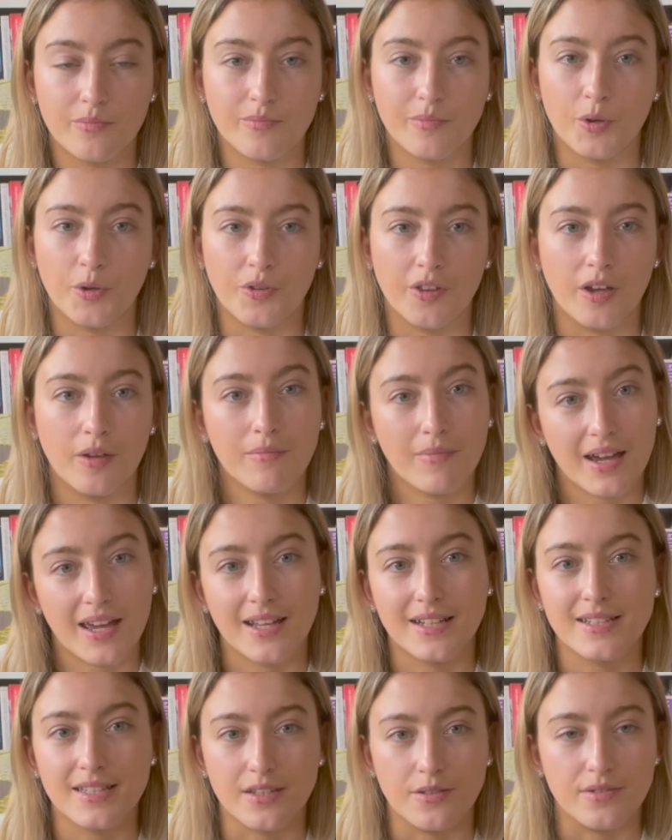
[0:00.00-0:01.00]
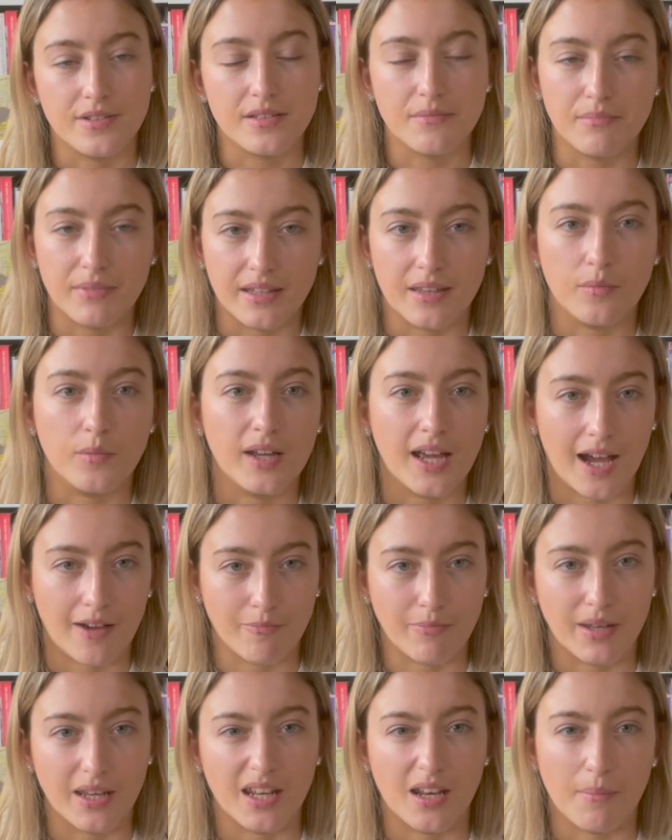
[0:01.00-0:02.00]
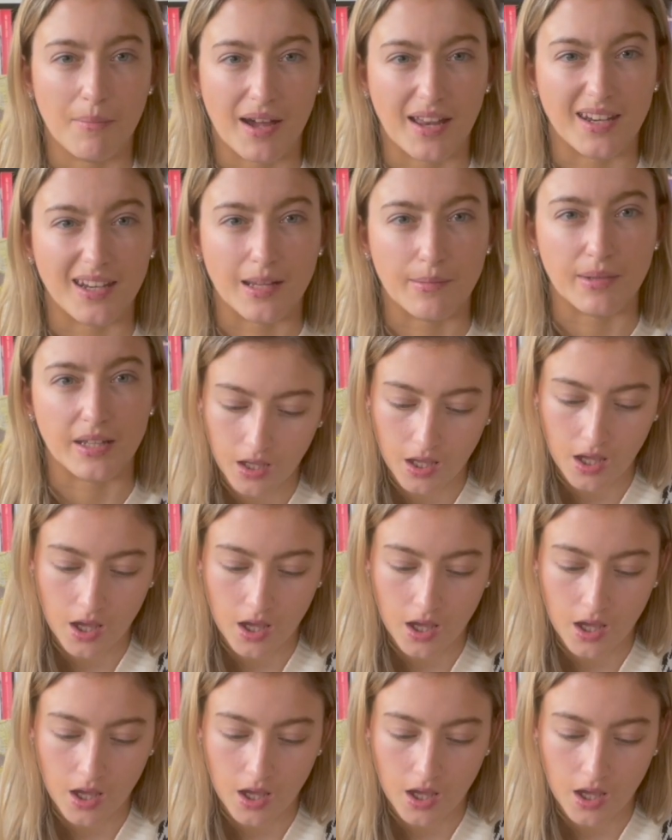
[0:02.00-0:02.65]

Although my excuse can be that we have been in a pandemic.